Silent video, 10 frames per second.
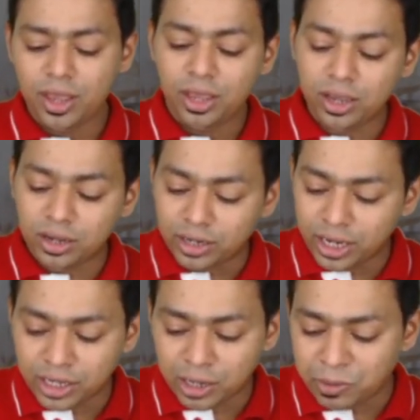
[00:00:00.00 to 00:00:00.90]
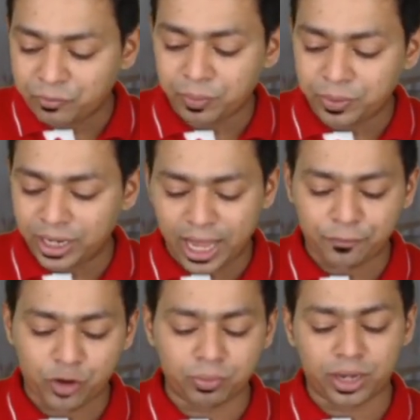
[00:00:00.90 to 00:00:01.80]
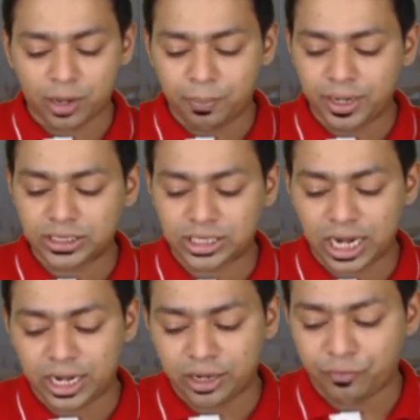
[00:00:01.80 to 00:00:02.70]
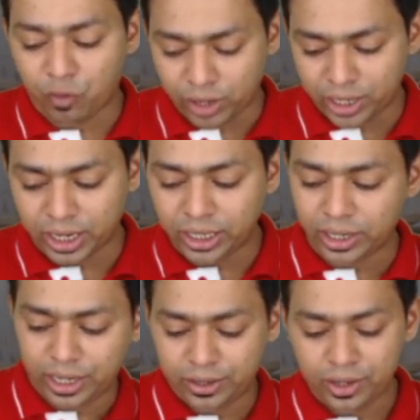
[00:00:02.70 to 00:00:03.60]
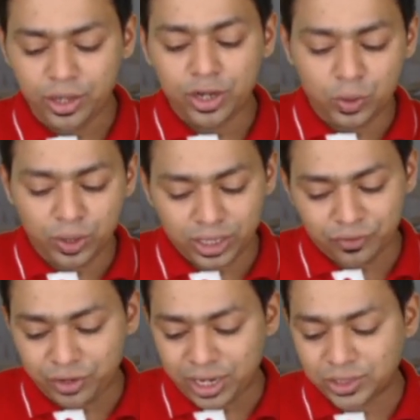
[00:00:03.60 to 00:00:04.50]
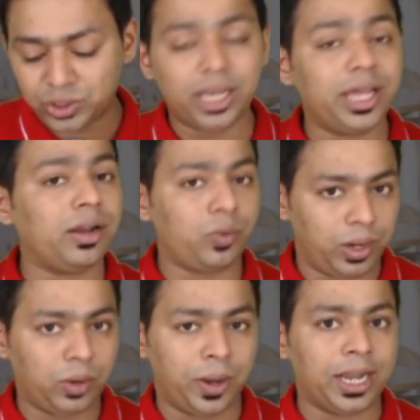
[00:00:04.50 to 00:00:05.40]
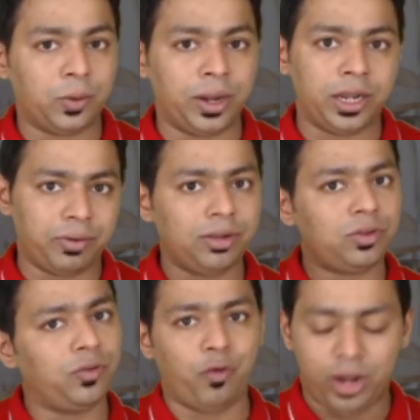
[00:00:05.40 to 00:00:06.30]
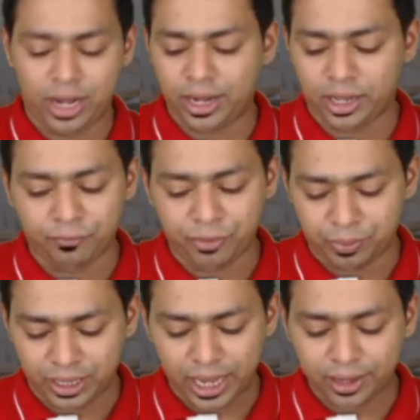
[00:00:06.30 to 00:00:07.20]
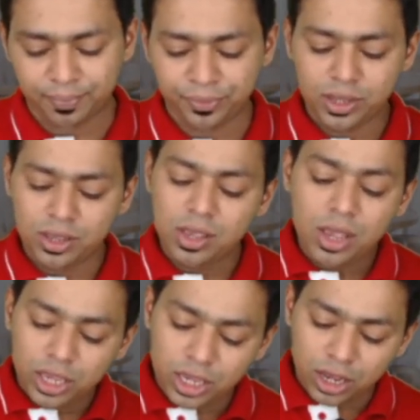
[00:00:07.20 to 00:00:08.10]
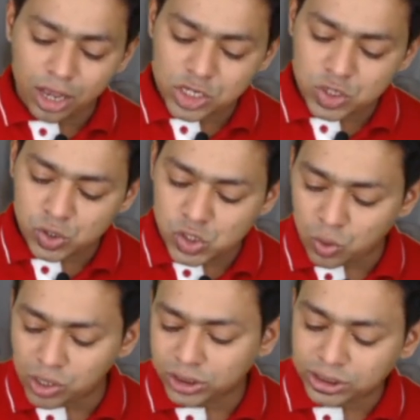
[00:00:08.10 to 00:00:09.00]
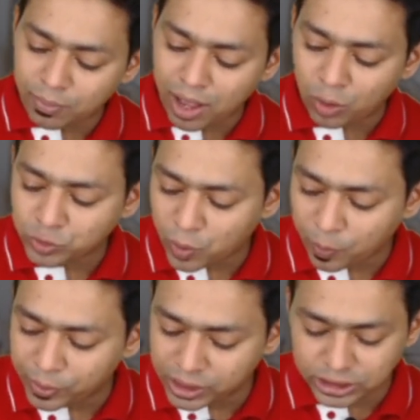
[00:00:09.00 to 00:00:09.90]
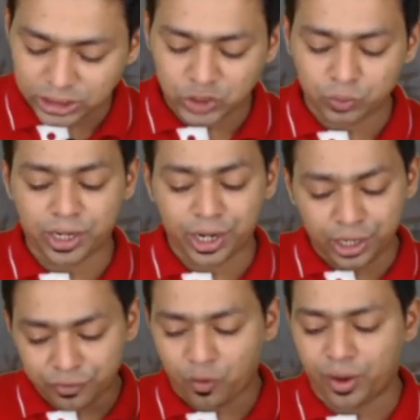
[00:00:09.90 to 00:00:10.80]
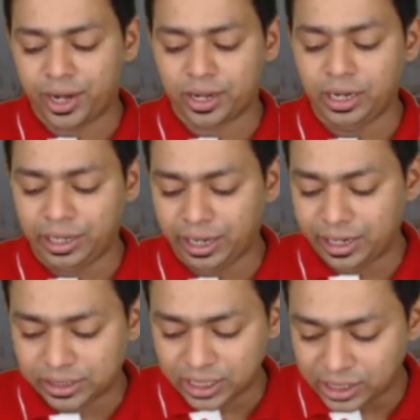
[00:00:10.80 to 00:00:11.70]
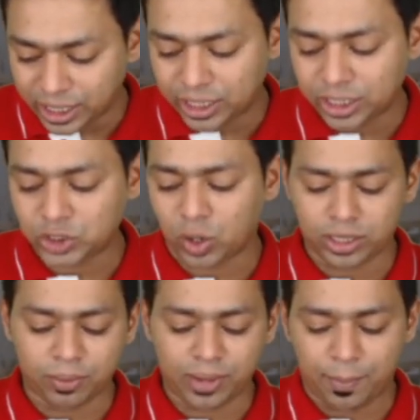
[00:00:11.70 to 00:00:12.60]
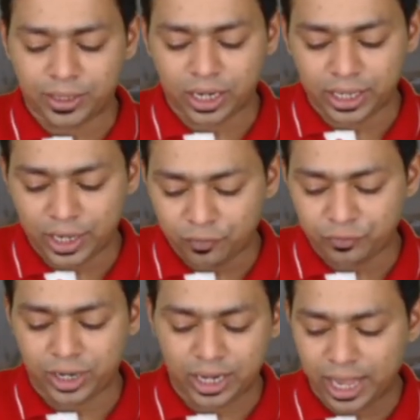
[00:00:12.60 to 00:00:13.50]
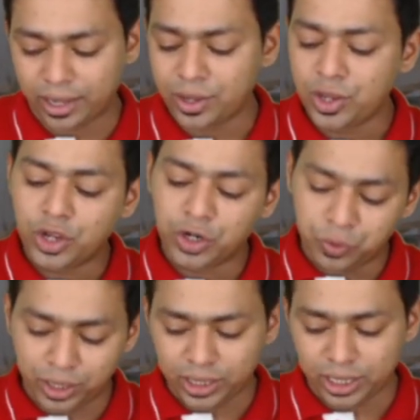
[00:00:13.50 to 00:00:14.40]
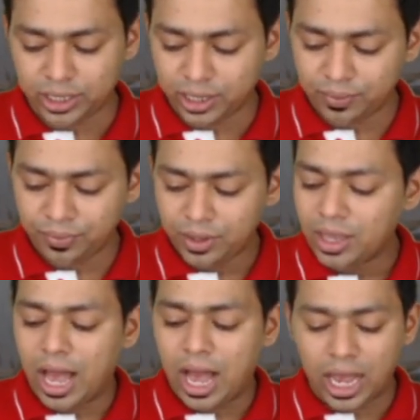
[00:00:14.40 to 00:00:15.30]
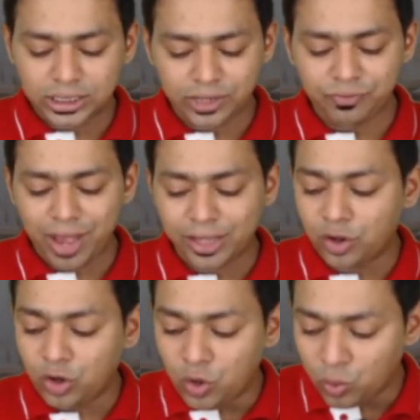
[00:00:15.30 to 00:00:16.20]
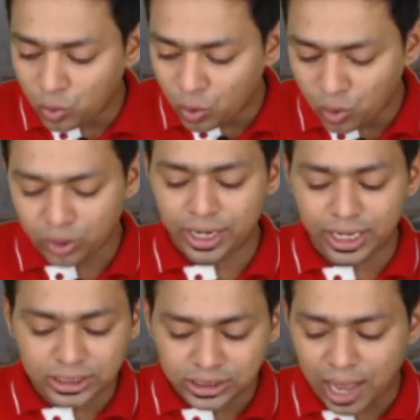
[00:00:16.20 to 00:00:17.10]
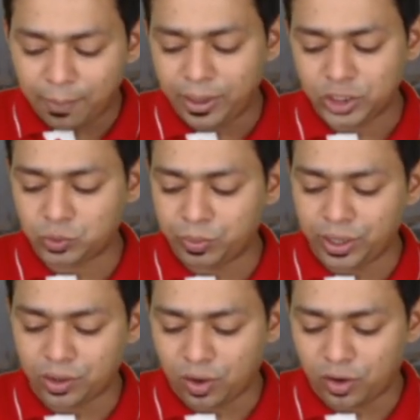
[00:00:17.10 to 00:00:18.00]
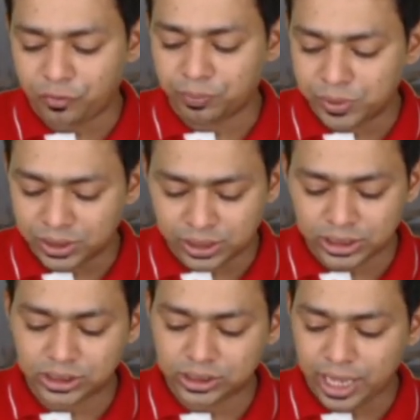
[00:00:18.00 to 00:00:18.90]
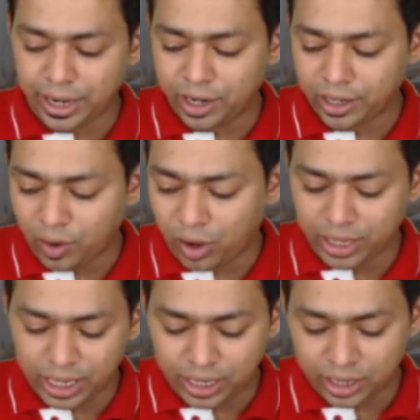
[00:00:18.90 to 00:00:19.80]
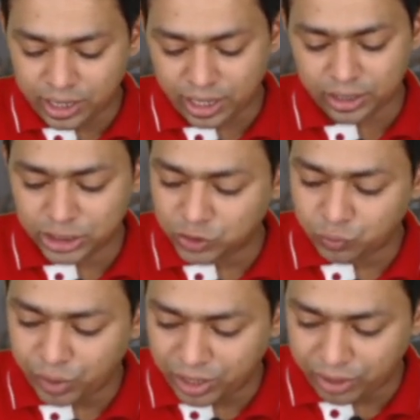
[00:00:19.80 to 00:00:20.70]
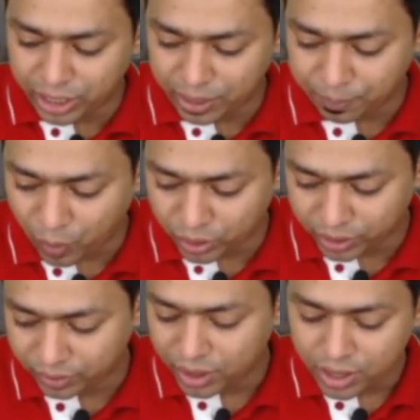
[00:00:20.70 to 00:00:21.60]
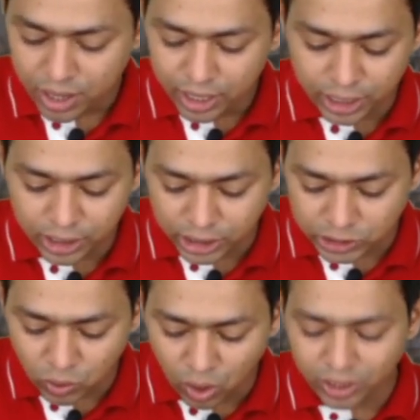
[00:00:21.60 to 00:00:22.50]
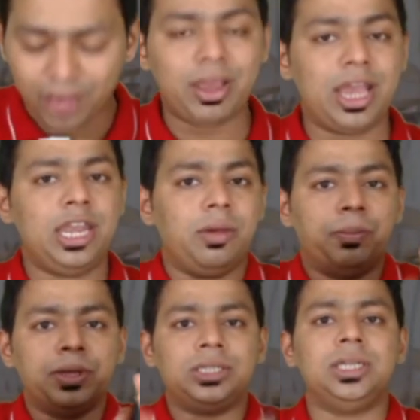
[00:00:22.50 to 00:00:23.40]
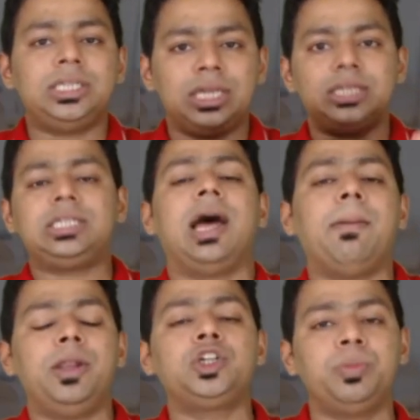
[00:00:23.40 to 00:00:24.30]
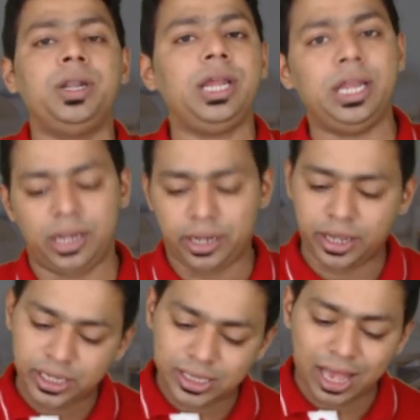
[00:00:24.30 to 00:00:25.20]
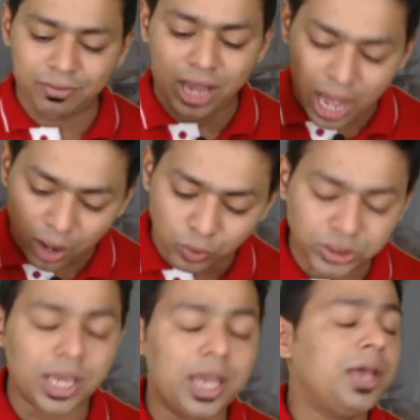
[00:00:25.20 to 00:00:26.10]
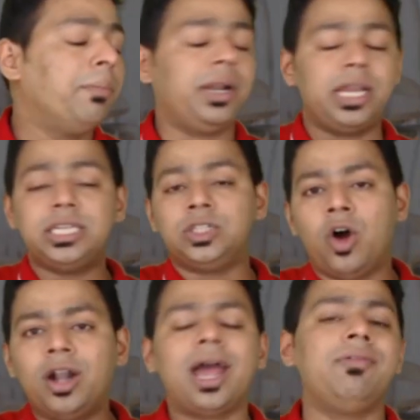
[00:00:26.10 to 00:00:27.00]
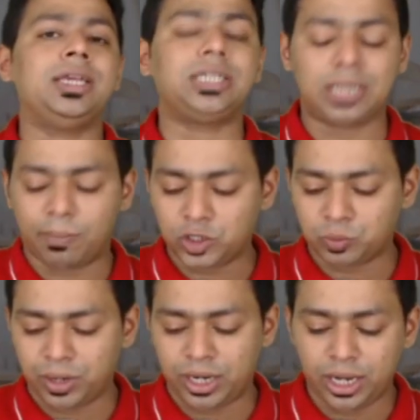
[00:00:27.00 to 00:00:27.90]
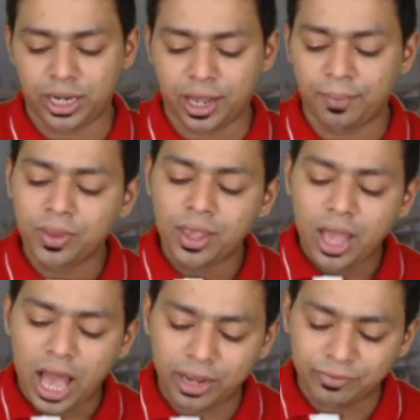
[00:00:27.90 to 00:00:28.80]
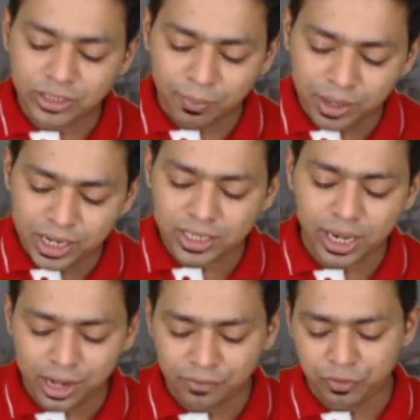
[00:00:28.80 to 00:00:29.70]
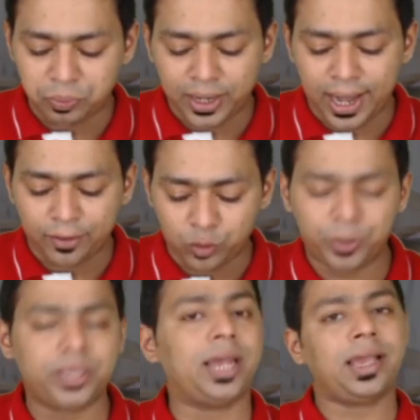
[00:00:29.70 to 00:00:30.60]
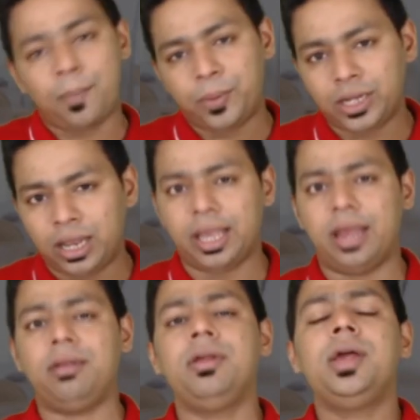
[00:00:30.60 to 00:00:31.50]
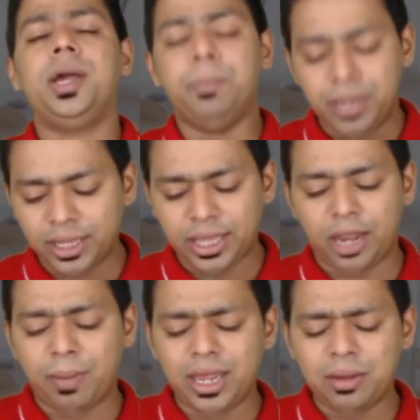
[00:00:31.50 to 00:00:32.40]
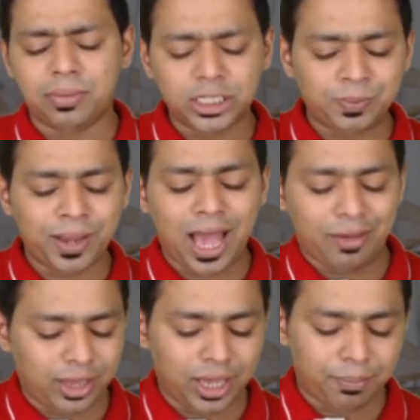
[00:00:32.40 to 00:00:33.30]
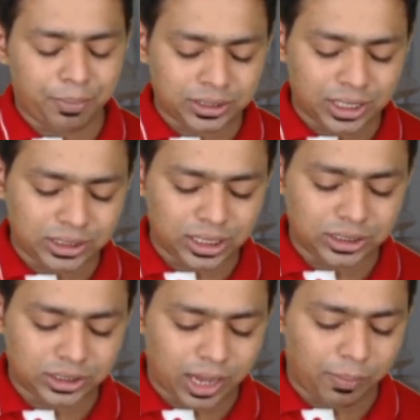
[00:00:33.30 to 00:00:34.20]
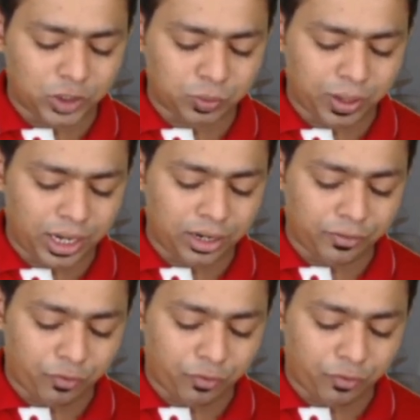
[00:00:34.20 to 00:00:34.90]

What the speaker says: He earned income of 50 lakh from the rubber estate in the foreign country during the financial year 2021. So foreign income 50 lakh. He also sold some house property situated in a foreign country, resulting in a short-term capital gain of 10 lakh during the year. Asif has no establishment of a business carried on in India. This is very, very important. He does not have any business establishment in India. He is having house, but he is not having establishment in India. And if somebody is earning 50 lakh rupees and capital gain, meaning thereby he must be having business establishment in a